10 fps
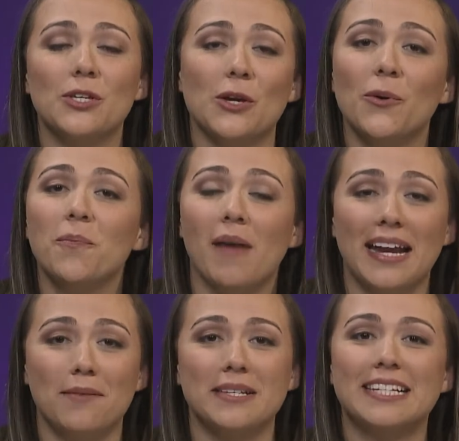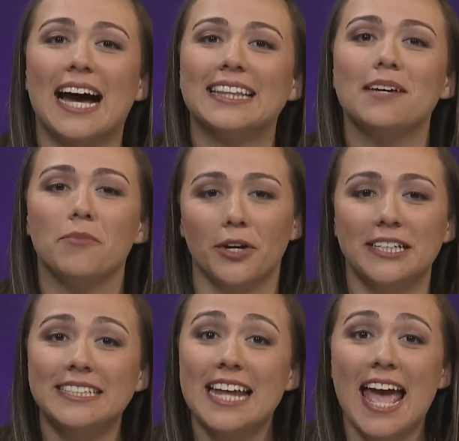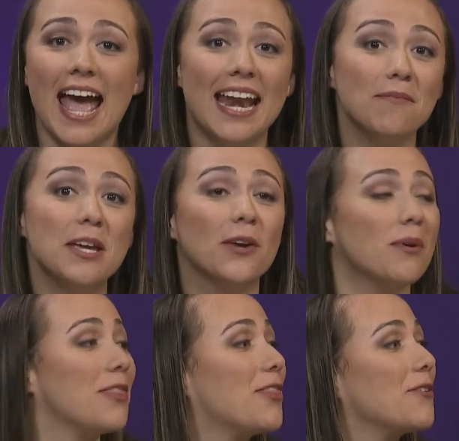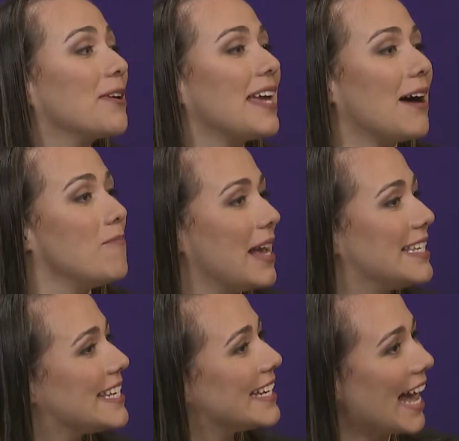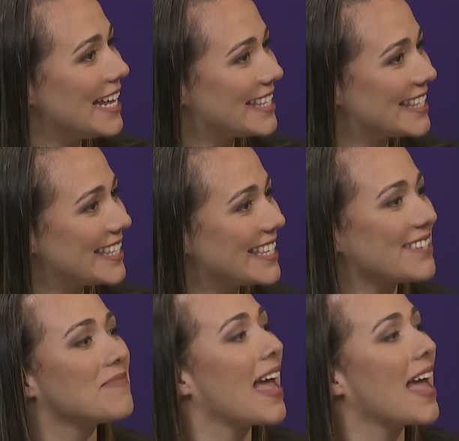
U. My name is Kathy Britton, and I'm here with three amazing guests.